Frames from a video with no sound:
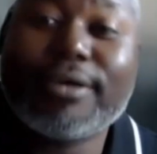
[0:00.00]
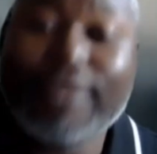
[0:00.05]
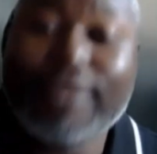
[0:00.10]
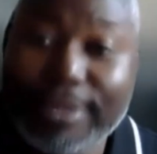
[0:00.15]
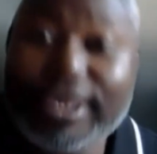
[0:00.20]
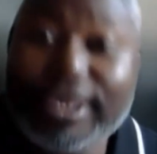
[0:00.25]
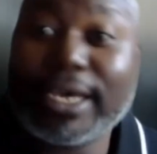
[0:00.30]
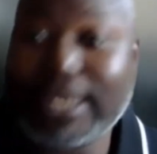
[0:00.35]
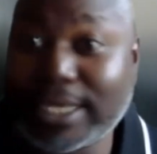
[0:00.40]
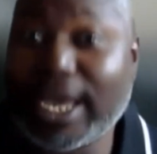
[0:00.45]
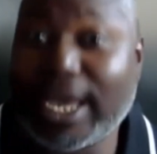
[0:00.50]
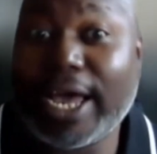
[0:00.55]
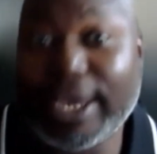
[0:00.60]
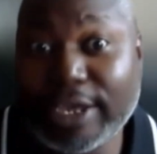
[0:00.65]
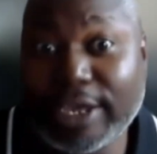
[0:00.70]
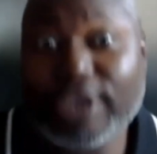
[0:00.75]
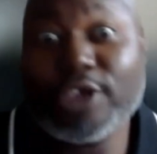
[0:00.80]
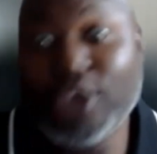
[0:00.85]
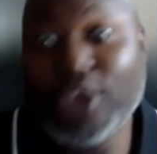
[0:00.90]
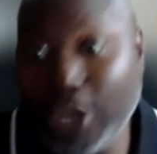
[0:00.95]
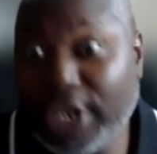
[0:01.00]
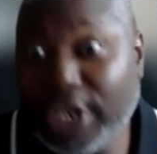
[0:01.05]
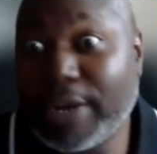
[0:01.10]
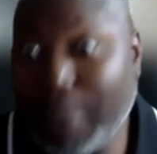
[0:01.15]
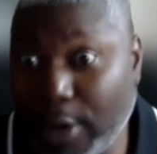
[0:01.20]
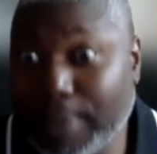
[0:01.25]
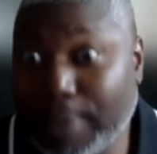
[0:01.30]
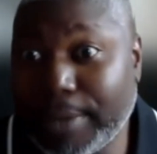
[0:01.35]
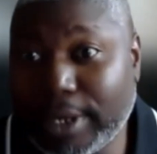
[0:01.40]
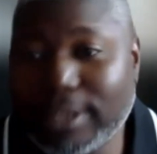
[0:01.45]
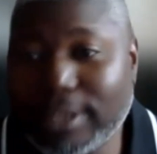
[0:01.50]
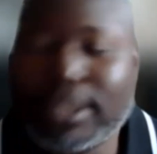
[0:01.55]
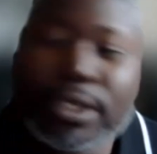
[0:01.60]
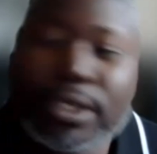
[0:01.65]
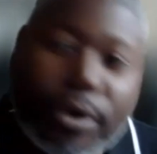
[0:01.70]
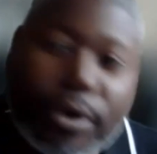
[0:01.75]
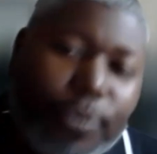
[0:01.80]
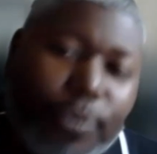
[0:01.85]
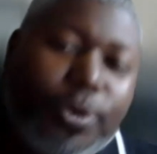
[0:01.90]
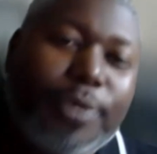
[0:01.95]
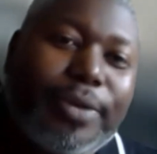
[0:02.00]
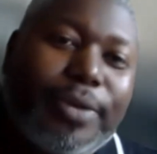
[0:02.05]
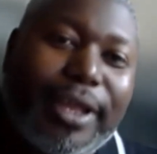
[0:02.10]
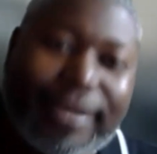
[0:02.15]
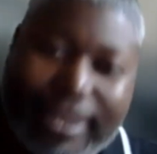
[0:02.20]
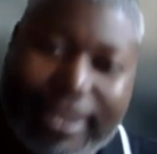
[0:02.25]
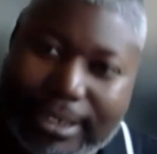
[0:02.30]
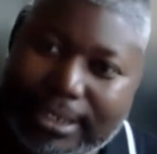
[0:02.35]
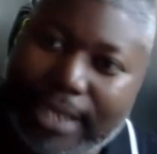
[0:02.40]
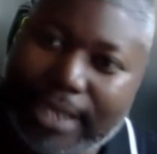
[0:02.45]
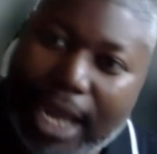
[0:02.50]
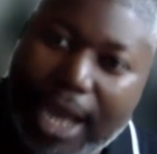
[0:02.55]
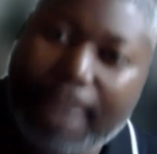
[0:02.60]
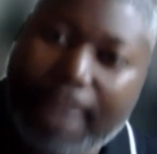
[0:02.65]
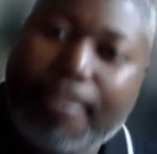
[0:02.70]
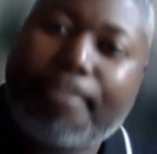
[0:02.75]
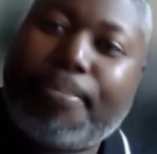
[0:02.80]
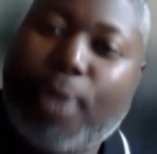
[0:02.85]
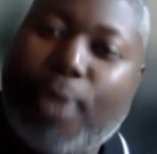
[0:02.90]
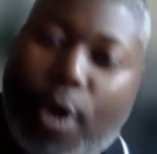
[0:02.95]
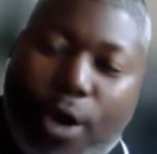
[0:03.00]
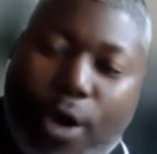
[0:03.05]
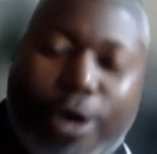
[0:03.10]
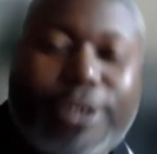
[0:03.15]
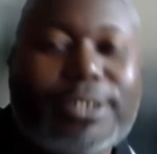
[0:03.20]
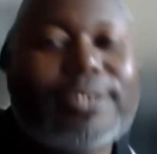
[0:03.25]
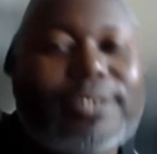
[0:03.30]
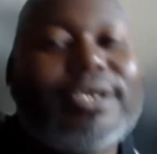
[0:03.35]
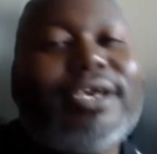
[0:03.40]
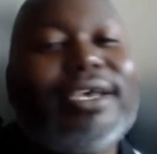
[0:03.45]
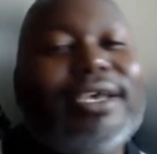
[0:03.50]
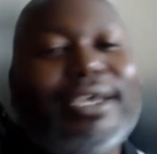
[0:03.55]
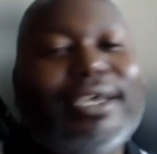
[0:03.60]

"Yes, guy, you need a permit." So we would have to stop, pause,